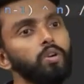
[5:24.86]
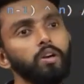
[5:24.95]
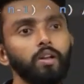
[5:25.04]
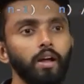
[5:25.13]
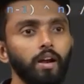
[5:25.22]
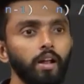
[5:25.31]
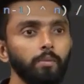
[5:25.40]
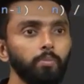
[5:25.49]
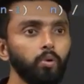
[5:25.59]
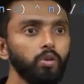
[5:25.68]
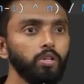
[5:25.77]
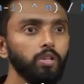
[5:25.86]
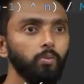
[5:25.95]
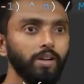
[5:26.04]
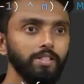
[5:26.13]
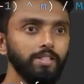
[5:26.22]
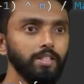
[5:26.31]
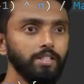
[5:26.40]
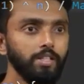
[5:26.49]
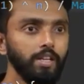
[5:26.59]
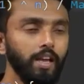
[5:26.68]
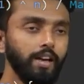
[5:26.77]
it and I put
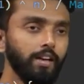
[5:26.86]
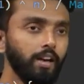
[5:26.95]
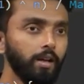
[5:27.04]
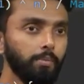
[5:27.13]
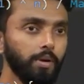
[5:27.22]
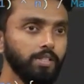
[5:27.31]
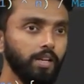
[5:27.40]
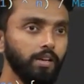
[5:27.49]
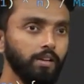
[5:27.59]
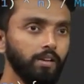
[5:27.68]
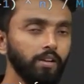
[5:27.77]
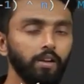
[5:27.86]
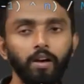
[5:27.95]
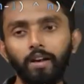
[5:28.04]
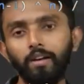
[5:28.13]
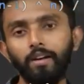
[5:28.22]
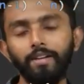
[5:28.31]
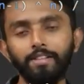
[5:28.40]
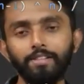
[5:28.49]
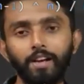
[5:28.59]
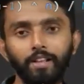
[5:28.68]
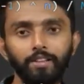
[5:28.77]
168 and I press enter, correctly it is
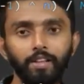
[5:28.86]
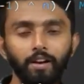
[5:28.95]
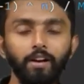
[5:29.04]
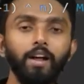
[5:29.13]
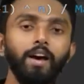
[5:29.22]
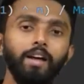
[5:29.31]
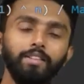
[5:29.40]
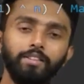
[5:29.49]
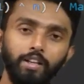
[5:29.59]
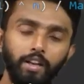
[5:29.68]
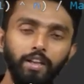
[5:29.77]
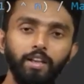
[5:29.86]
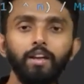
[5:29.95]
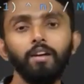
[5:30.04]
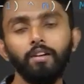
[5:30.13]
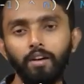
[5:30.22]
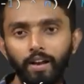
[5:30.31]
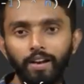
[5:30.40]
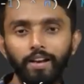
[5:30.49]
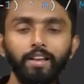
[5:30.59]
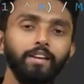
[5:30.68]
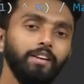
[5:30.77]
telling there are 3 trailing